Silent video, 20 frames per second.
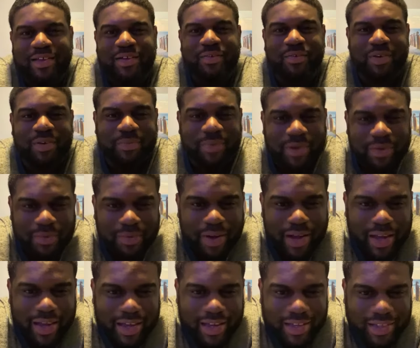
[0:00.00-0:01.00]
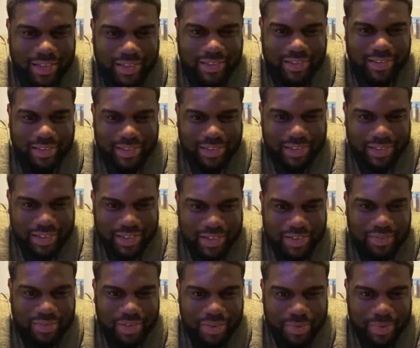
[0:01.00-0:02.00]
We've been waiting.
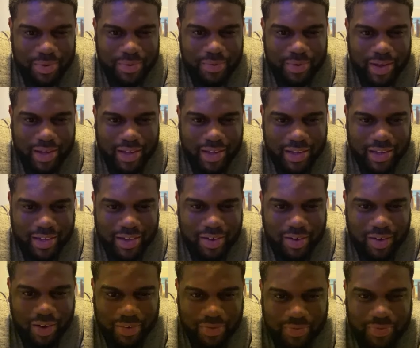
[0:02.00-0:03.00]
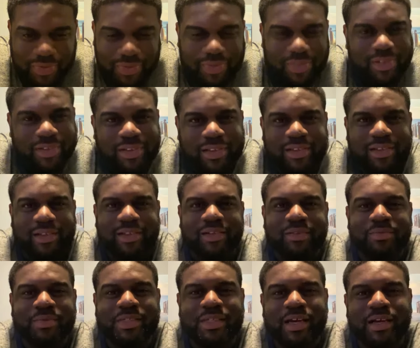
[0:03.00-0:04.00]
We've been waiting, Golf.
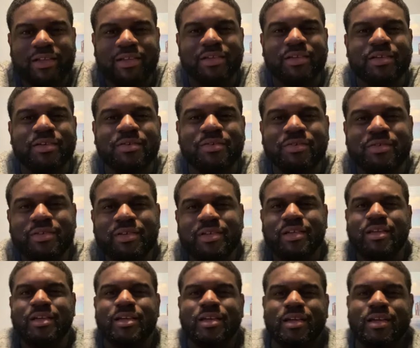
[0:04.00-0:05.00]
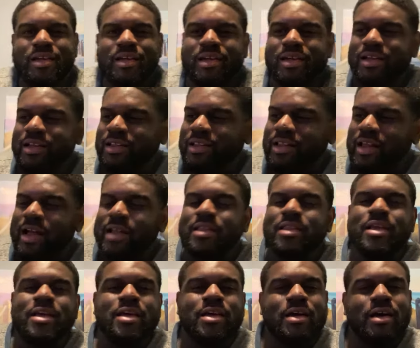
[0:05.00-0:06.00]
I'm telling you. I
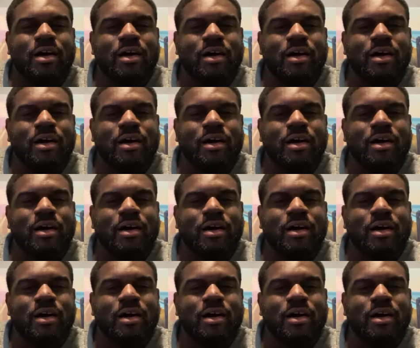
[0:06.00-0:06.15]
think